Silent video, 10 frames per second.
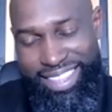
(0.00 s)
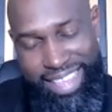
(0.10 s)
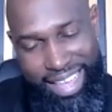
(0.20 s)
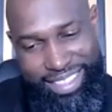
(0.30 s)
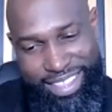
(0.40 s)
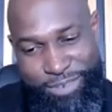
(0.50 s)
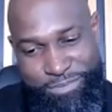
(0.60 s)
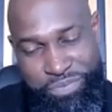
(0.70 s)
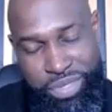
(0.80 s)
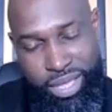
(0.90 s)
thanked
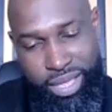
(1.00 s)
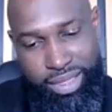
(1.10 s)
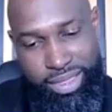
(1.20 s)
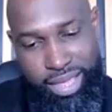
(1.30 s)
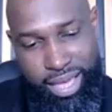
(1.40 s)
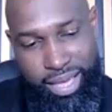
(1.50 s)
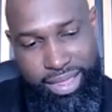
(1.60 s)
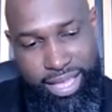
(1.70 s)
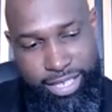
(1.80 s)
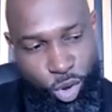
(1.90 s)
them, they
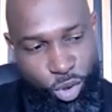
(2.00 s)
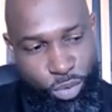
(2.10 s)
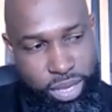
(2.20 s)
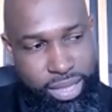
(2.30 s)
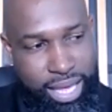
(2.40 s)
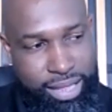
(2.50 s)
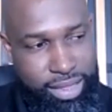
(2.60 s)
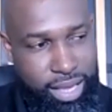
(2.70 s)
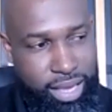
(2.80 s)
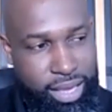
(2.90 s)
then told me that
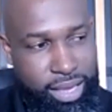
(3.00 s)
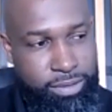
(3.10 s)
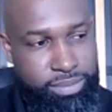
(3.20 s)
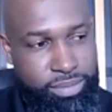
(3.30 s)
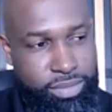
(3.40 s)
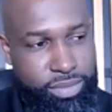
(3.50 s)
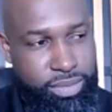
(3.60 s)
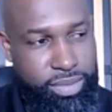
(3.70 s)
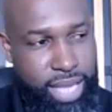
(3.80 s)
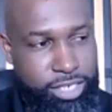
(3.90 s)
they
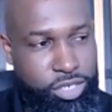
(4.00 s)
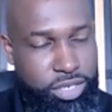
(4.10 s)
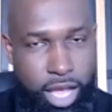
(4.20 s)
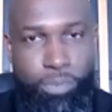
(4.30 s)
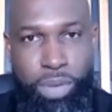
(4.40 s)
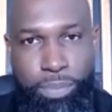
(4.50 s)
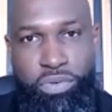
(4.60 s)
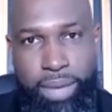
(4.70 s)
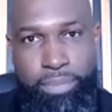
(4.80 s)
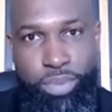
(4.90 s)
actually help people write